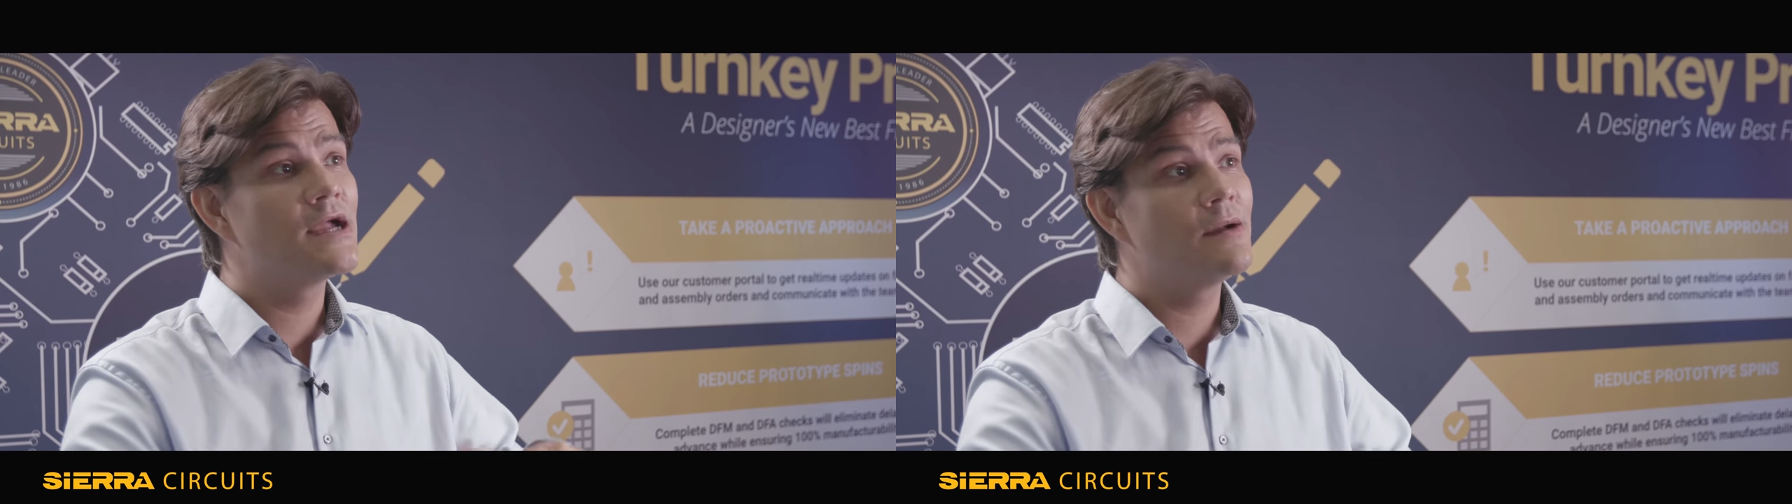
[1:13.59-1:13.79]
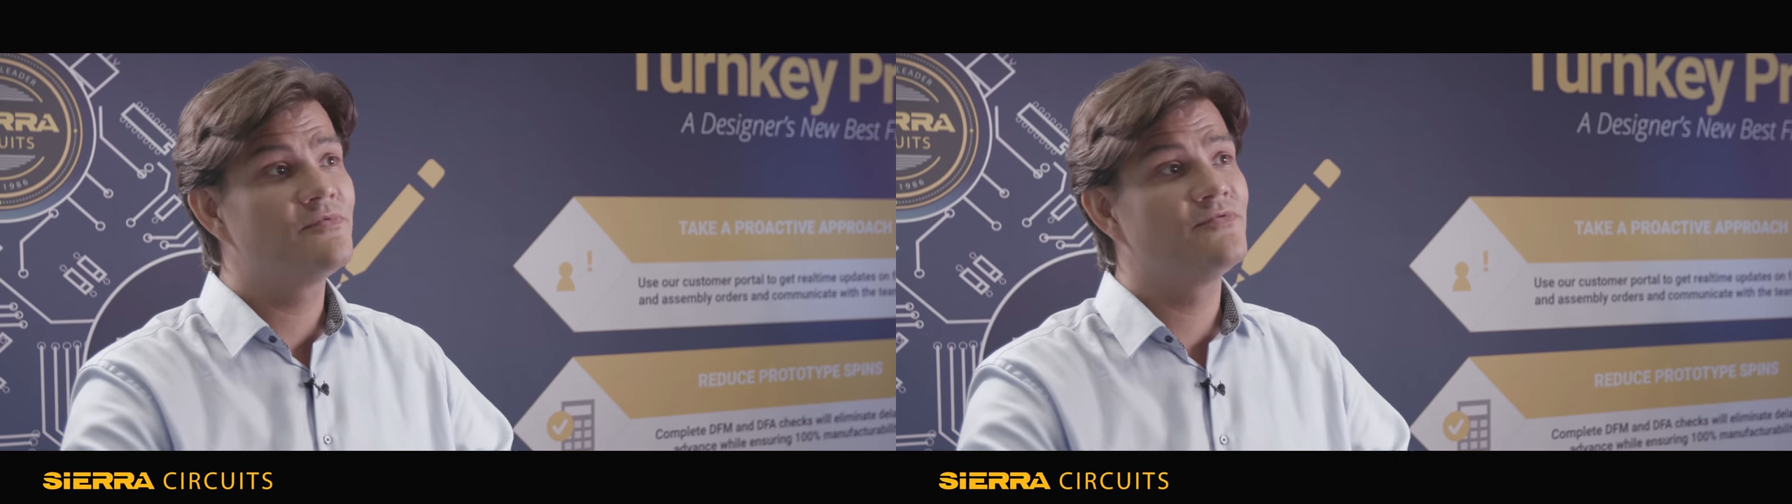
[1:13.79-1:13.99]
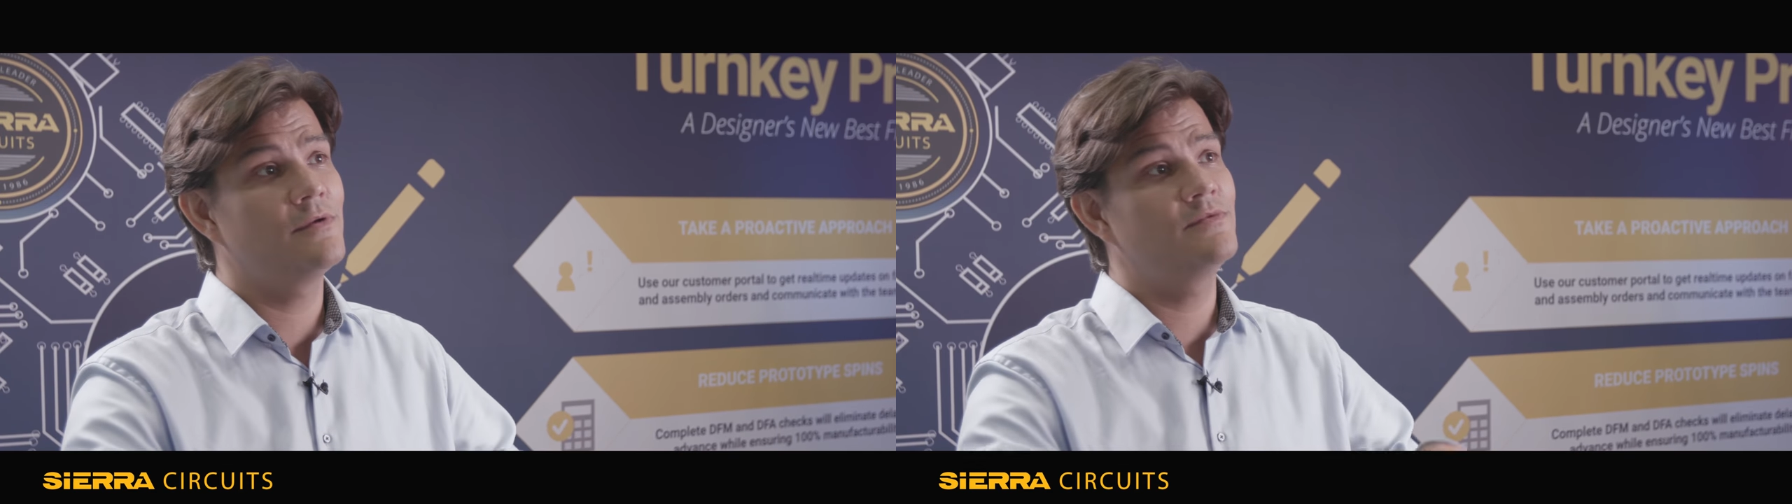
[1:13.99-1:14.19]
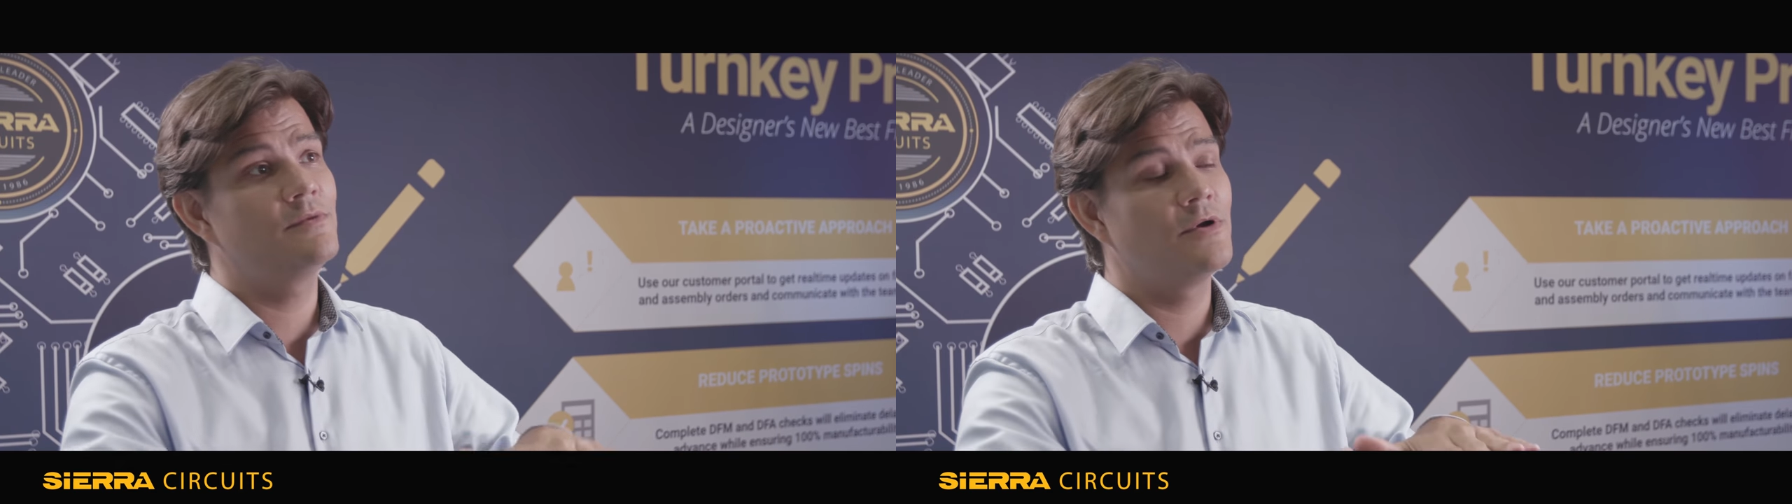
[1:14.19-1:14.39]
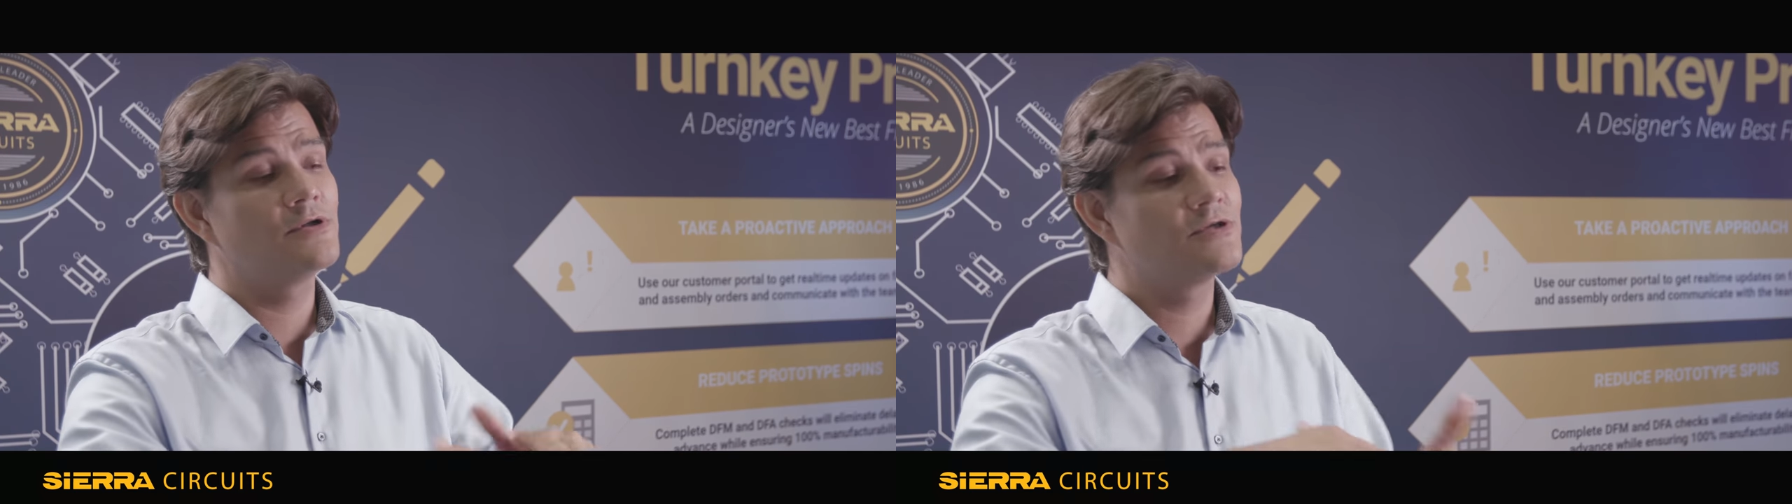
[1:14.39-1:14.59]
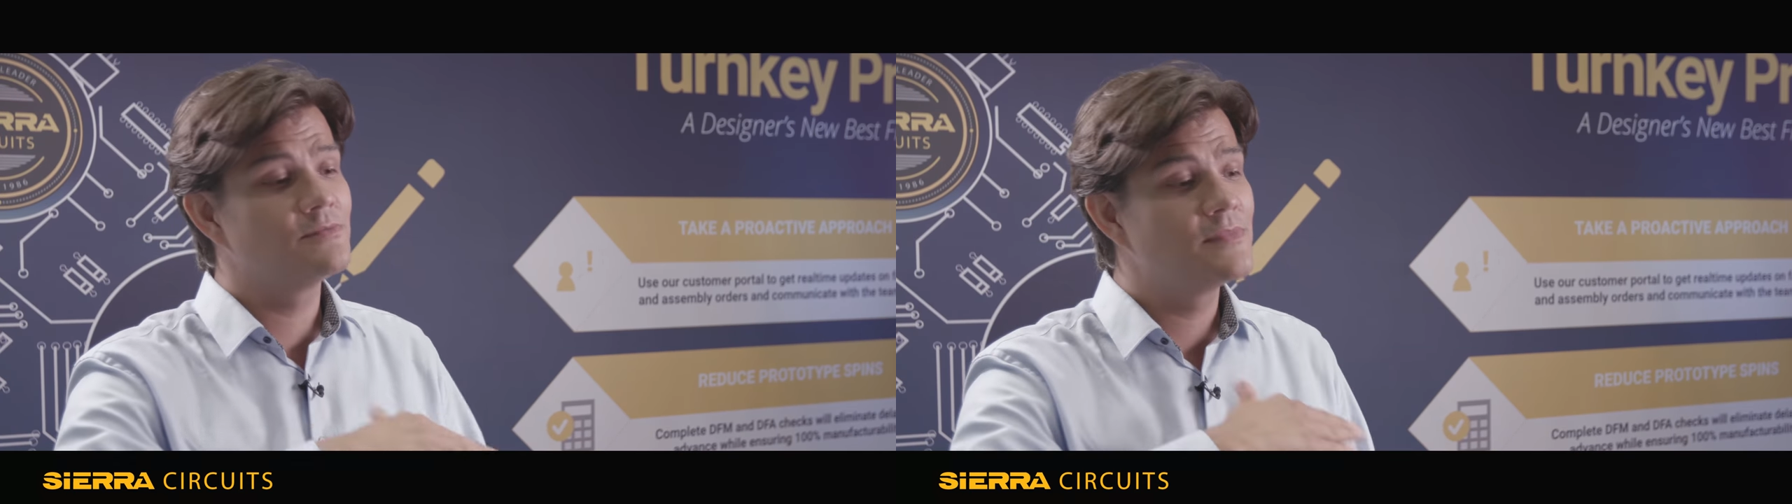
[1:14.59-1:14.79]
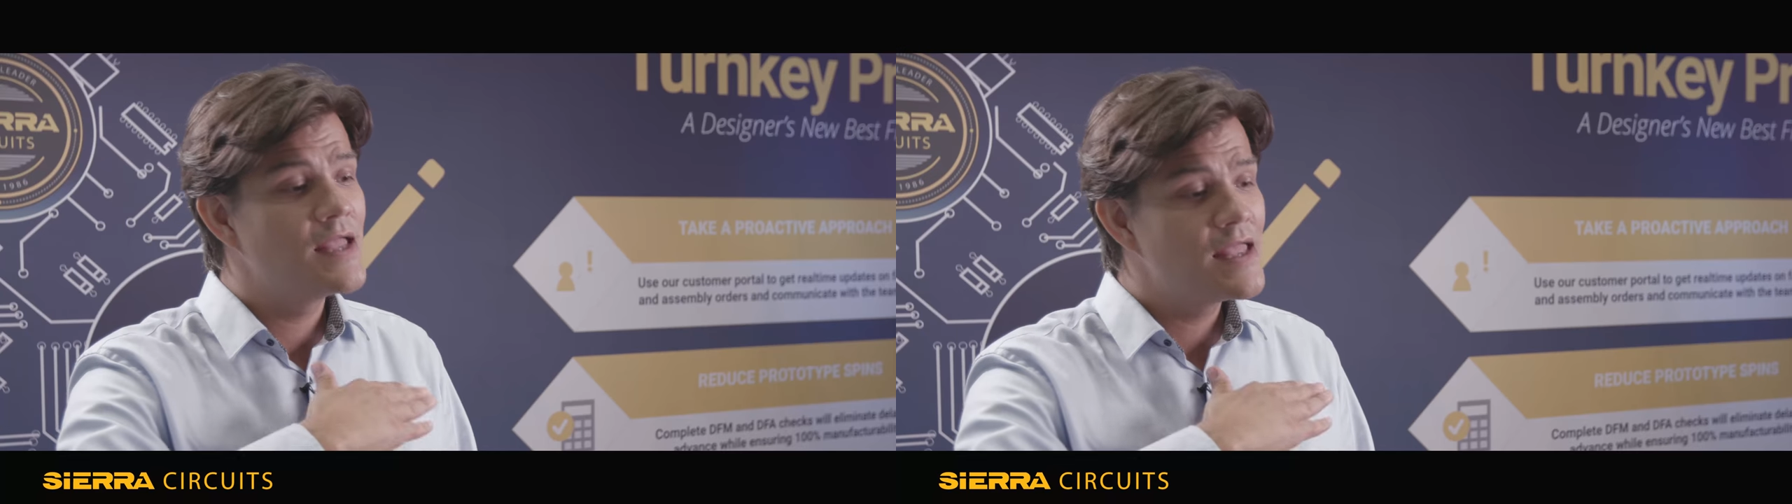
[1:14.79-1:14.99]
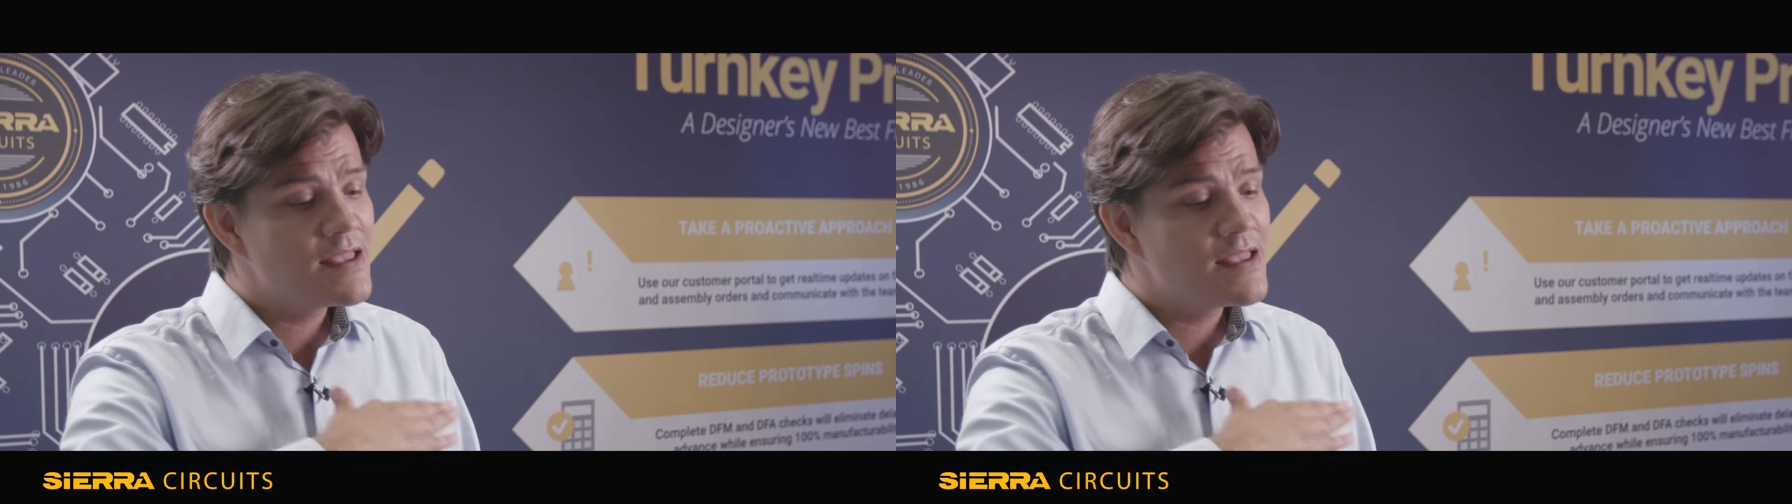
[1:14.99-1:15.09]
up from the bottom